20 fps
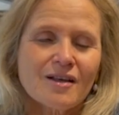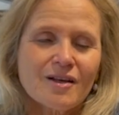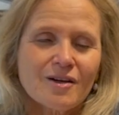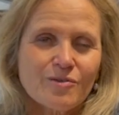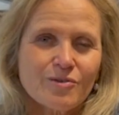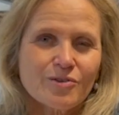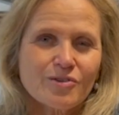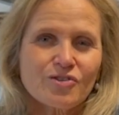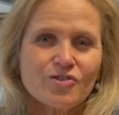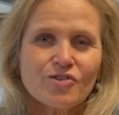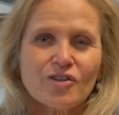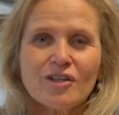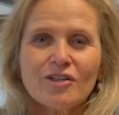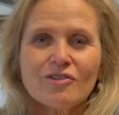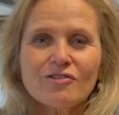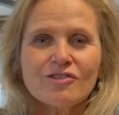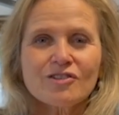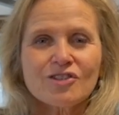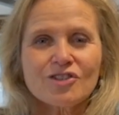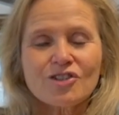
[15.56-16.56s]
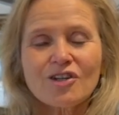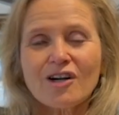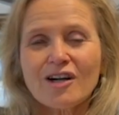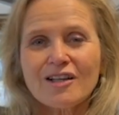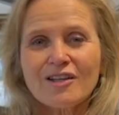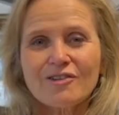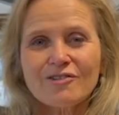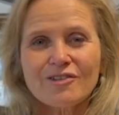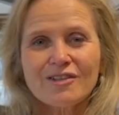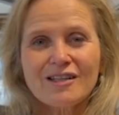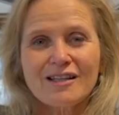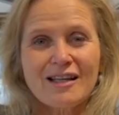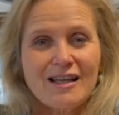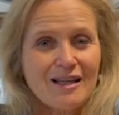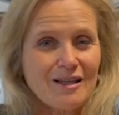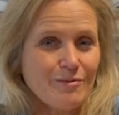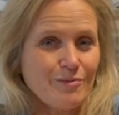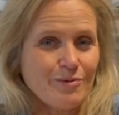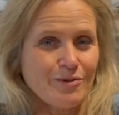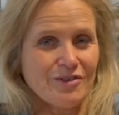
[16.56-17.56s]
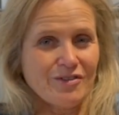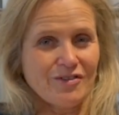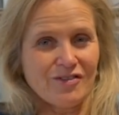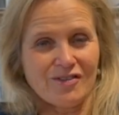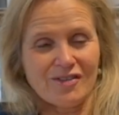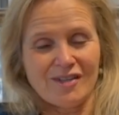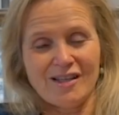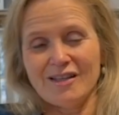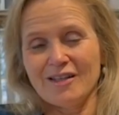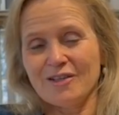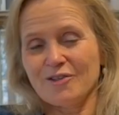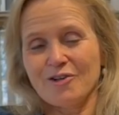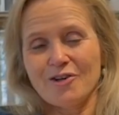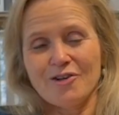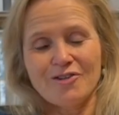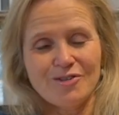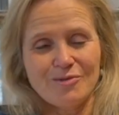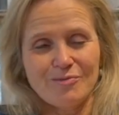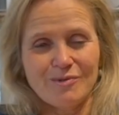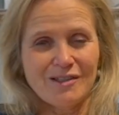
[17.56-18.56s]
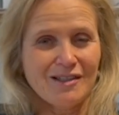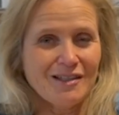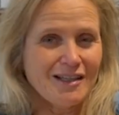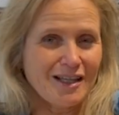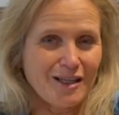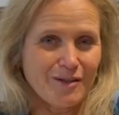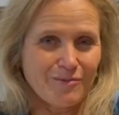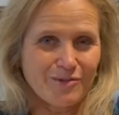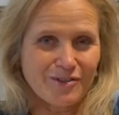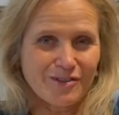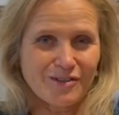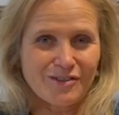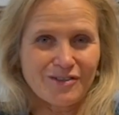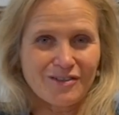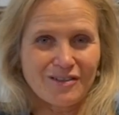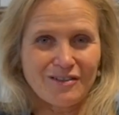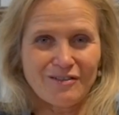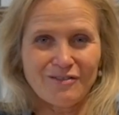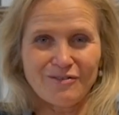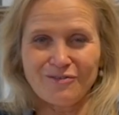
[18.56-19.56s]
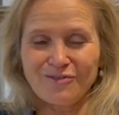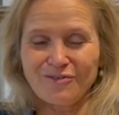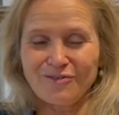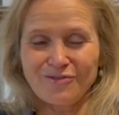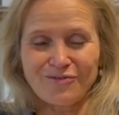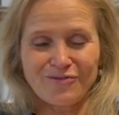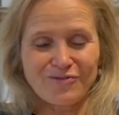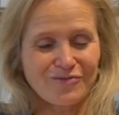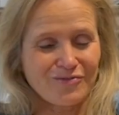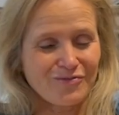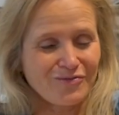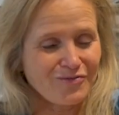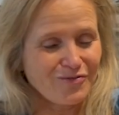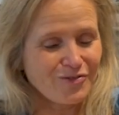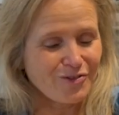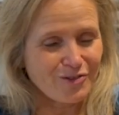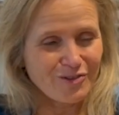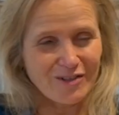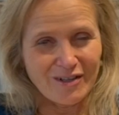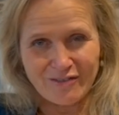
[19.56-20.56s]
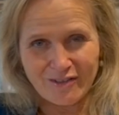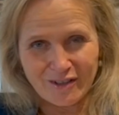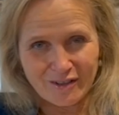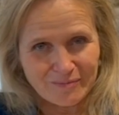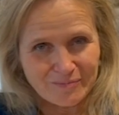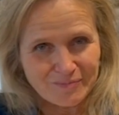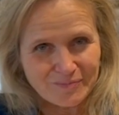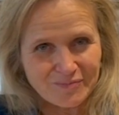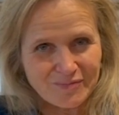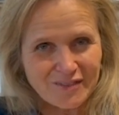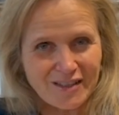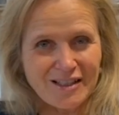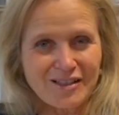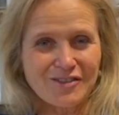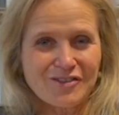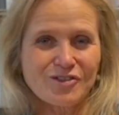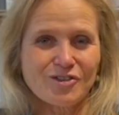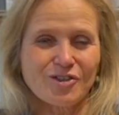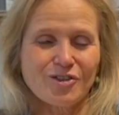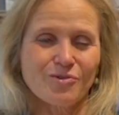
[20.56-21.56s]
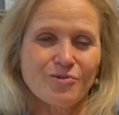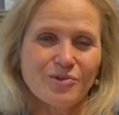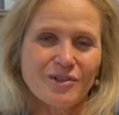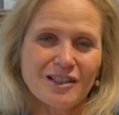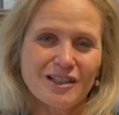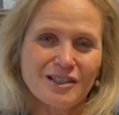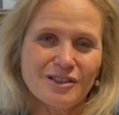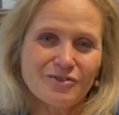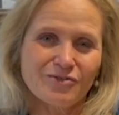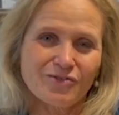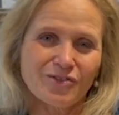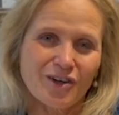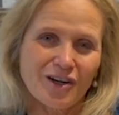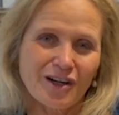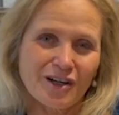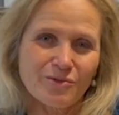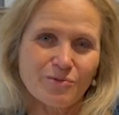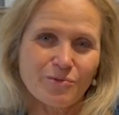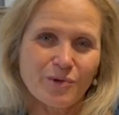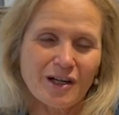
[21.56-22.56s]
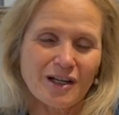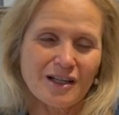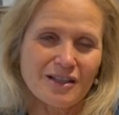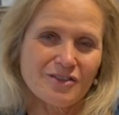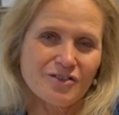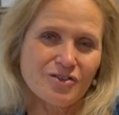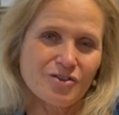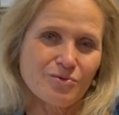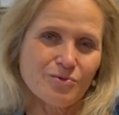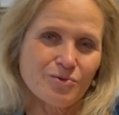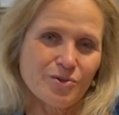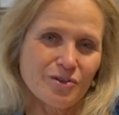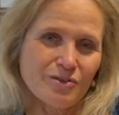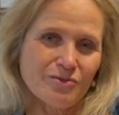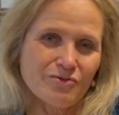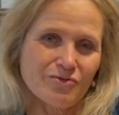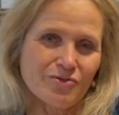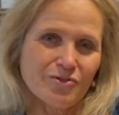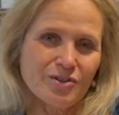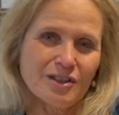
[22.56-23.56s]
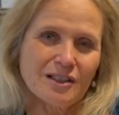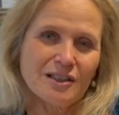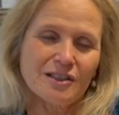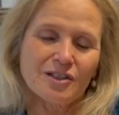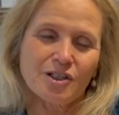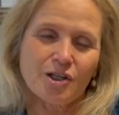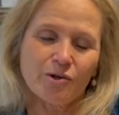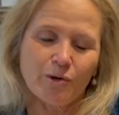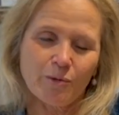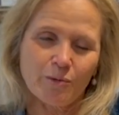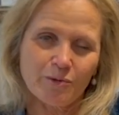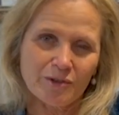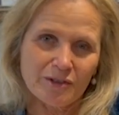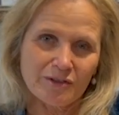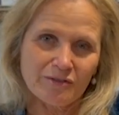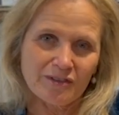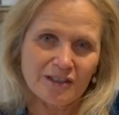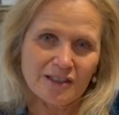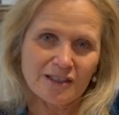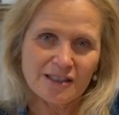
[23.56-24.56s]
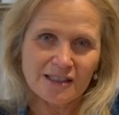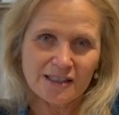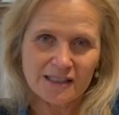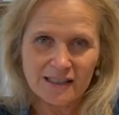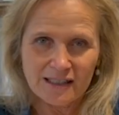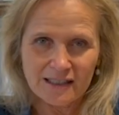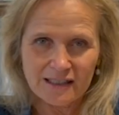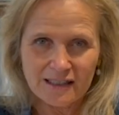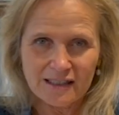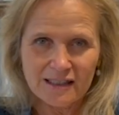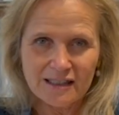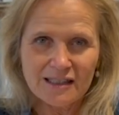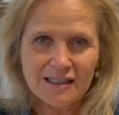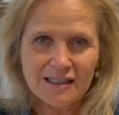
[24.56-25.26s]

Australia and China are neighbours and they're going to be neighbours forever. And so we need to find ways to work really cooperatively together.